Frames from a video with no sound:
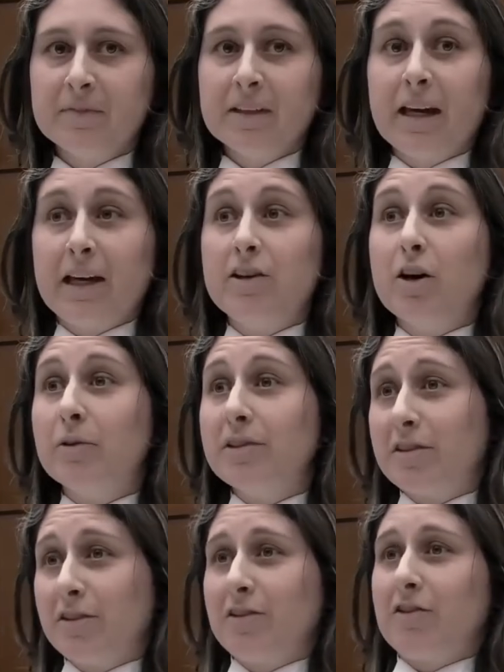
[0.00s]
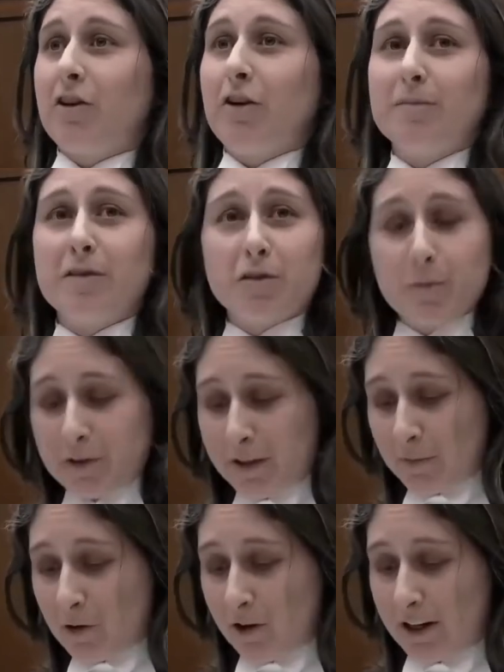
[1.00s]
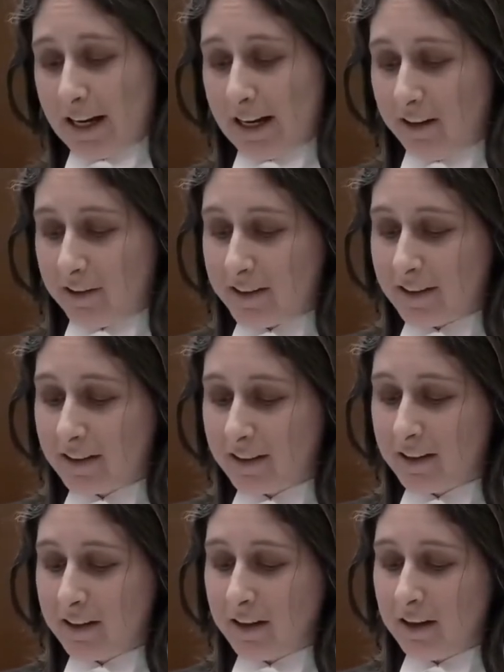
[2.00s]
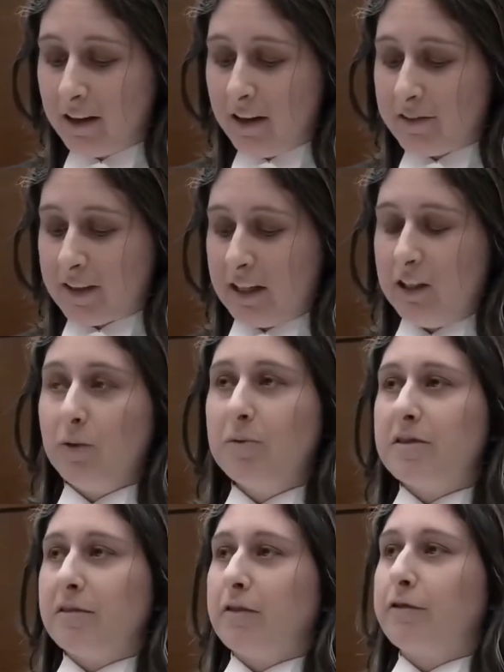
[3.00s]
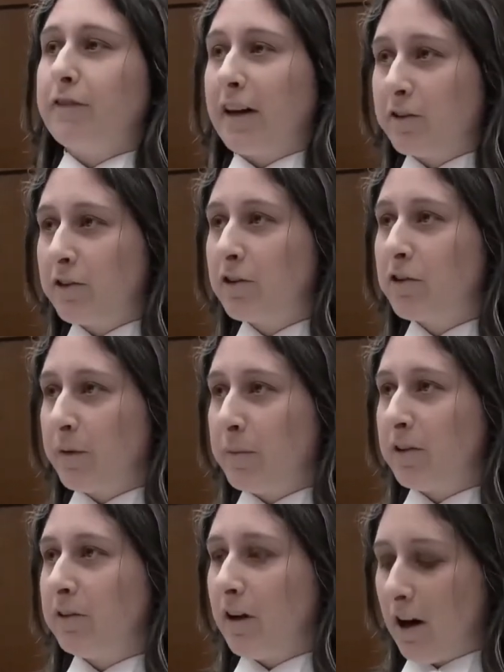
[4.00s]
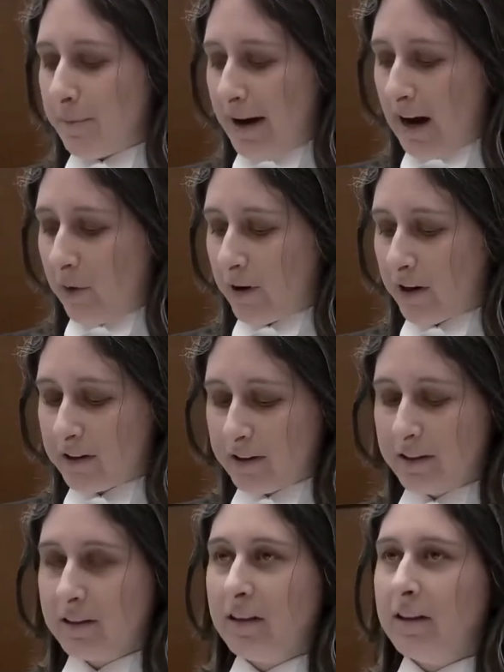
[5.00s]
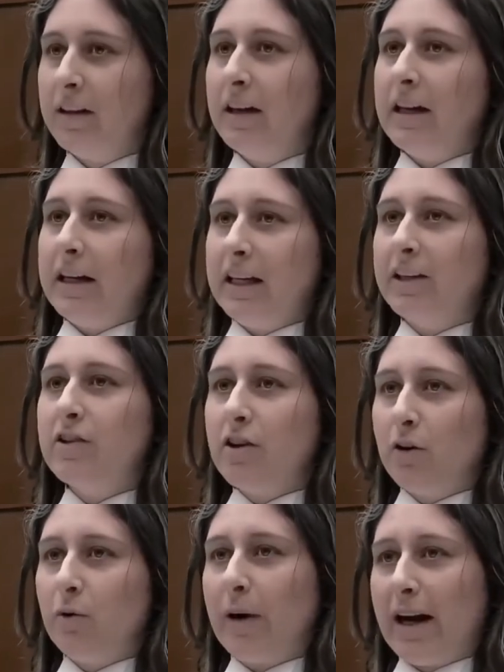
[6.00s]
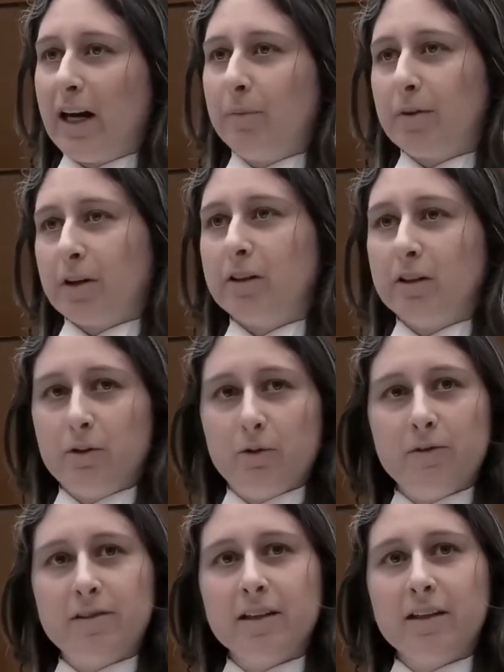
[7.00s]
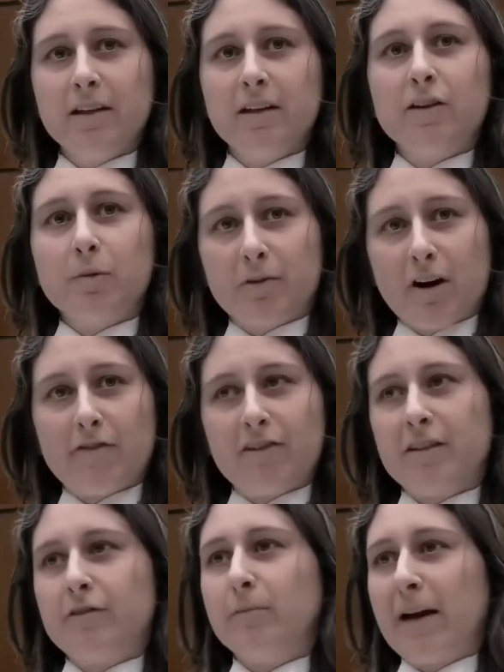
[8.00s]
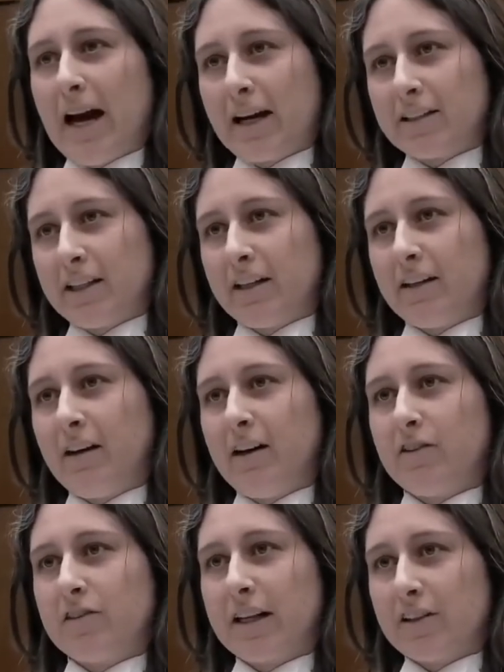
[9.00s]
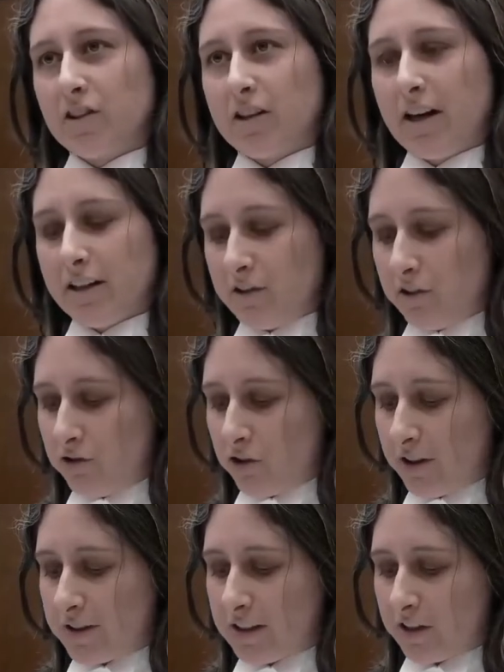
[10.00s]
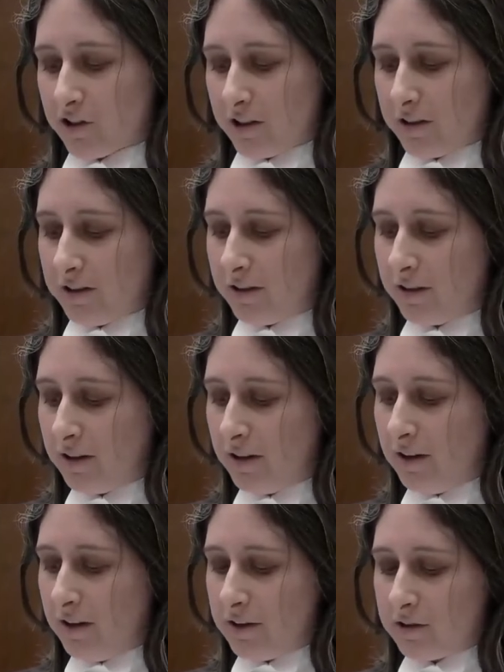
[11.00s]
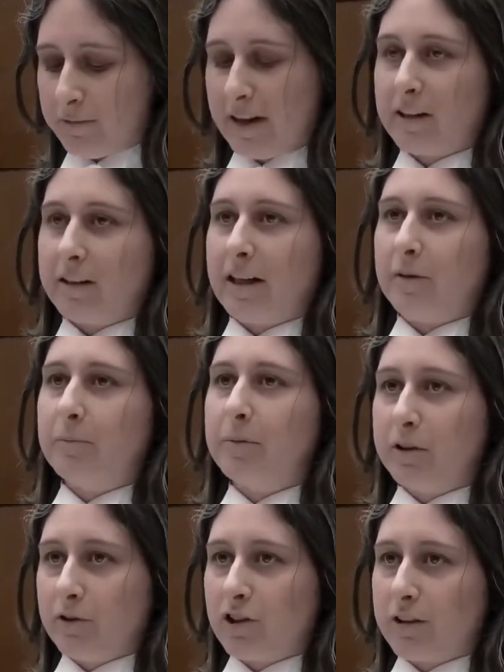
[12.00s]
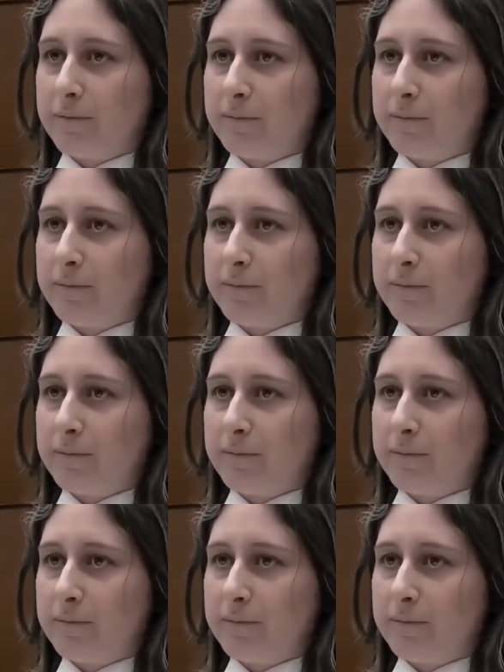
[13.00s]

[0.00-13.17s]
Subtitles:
in no uncertain terms, the Supreme Court held that use of the federal criminal law power in no way precludes the provinces from acting under Section 92 jurisdiction to regulate pollution,